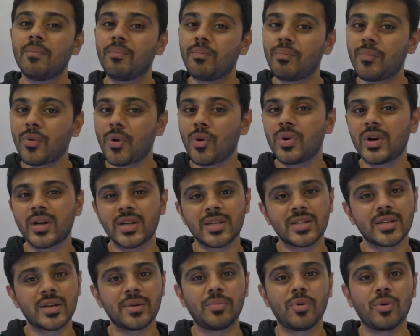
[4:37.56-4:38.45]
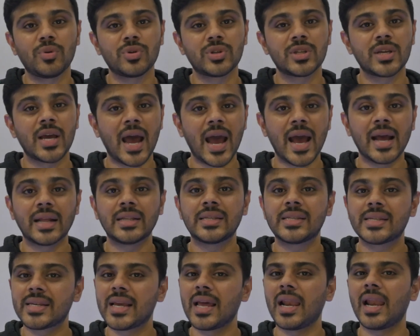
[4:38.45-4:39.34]
Progress reports and
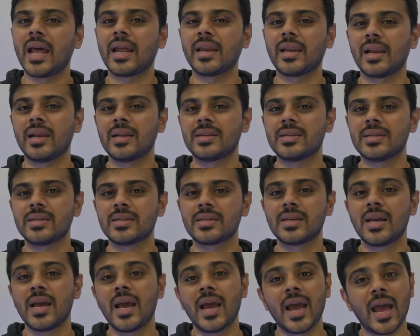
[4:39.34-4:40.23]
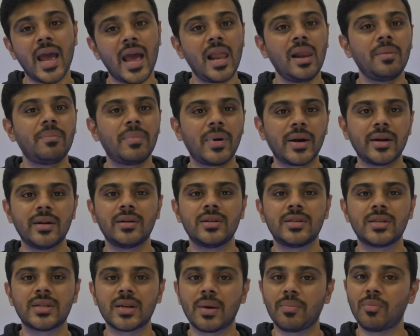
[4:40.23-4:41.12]
skill analysis help adults
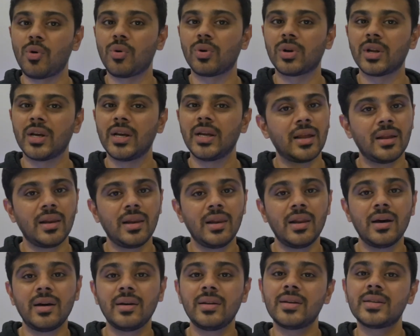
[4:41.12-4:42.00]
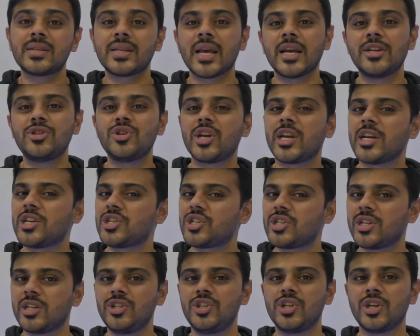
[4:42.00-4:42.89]
support learners'
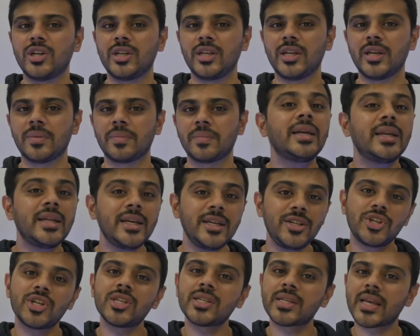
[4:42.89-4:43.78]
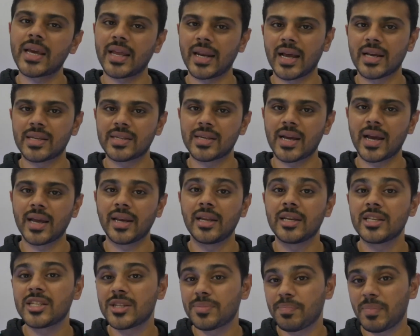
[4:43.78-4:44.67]
educational journey. Teachers can assign
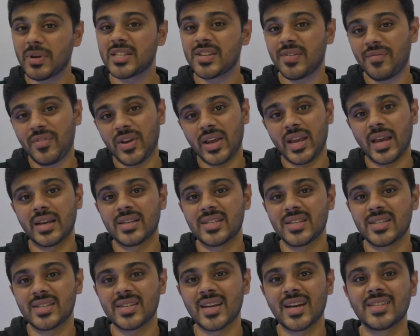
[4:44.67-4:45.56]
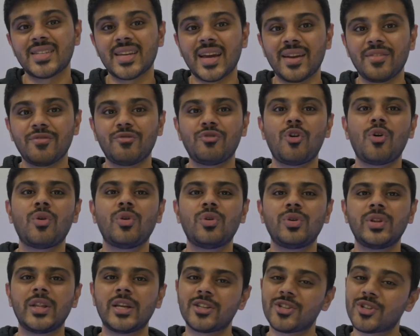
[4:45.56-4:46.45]
specific exercise and follow
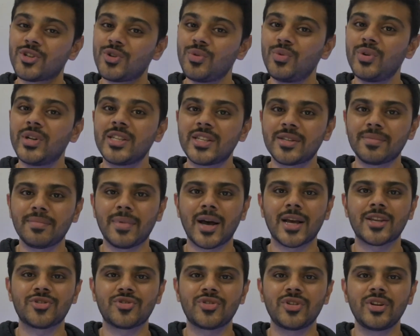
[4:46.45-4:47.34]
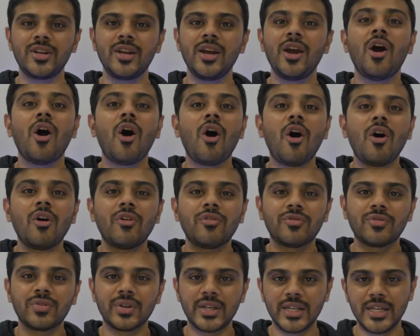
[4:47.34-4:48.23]
their students' mastery of
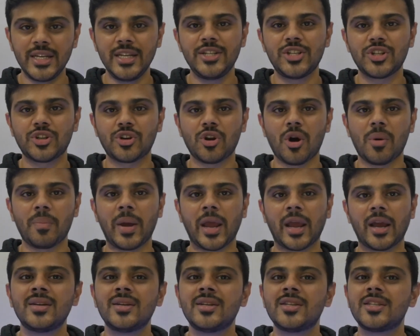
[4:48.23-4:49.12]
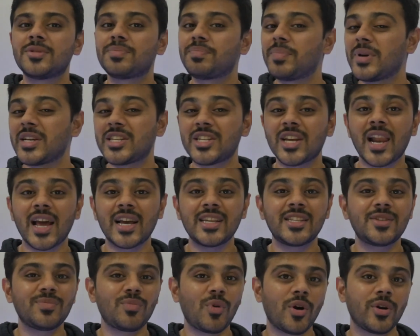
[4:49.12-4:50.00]
each topic.
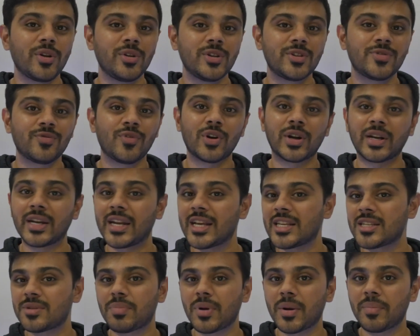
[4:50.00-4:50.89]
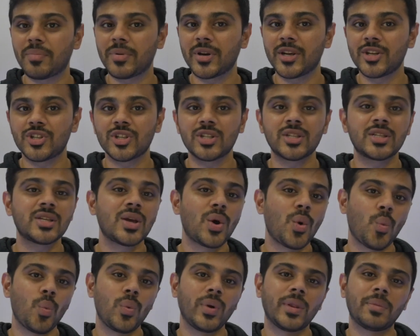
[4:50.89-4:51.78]
Specialized modules for test preparations
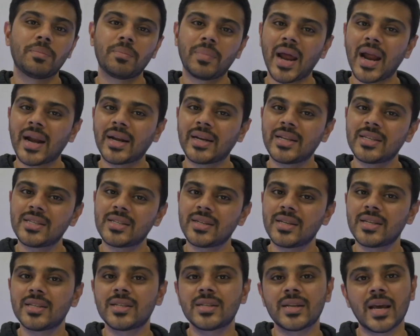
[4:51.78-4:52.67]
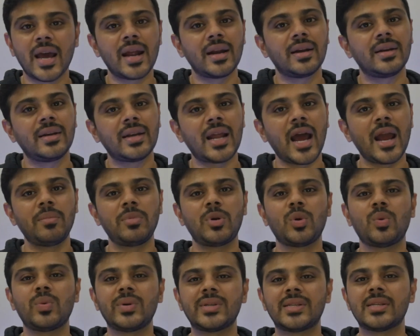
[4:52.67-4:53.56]
with practice tests and timed
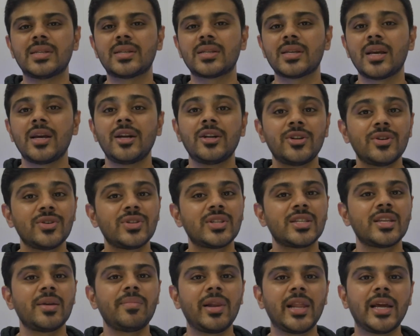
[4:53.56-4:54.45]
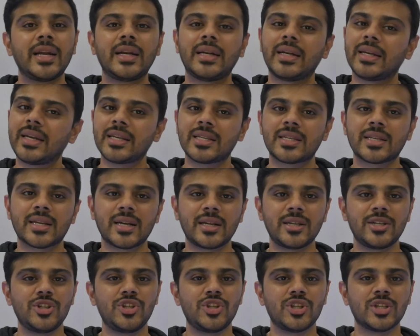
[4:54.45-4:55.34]
quizzes to simulate test
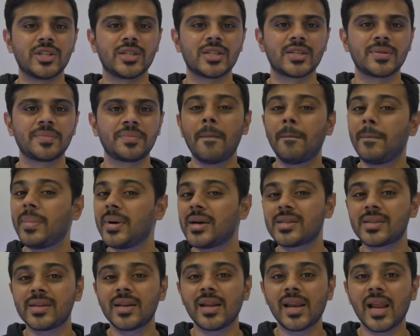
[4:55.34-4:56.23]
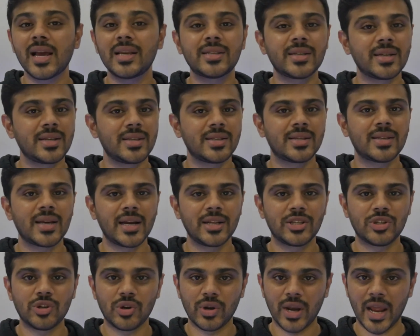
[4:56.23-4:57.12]
conditions. Personalized
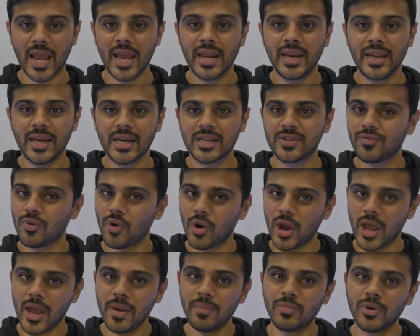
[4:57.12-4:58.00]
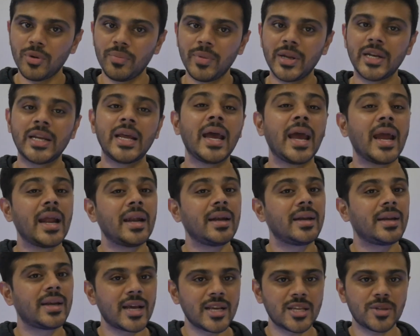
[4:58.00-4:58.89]
insights on areas for improvement
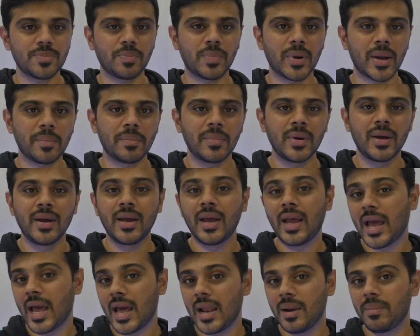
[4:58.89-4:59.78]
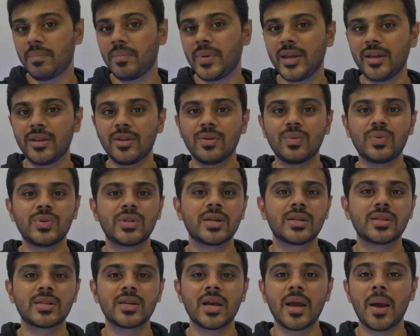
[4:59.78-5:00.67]
in test prep helping
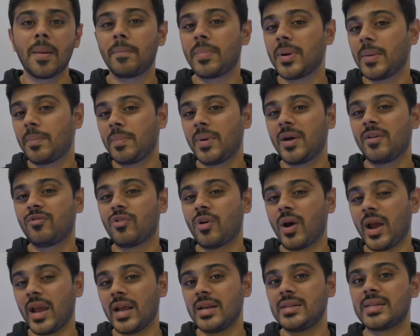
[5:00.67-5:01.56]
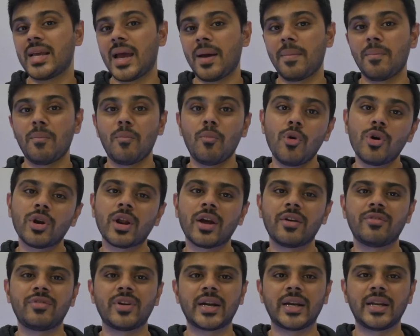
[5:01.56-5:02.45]
users prepare for exam more
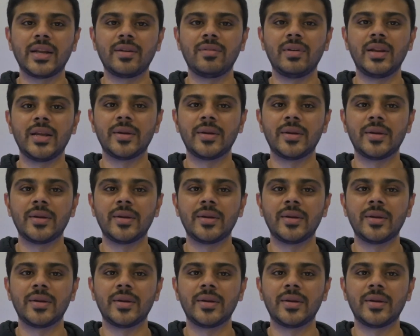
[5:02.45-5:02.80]
effectively.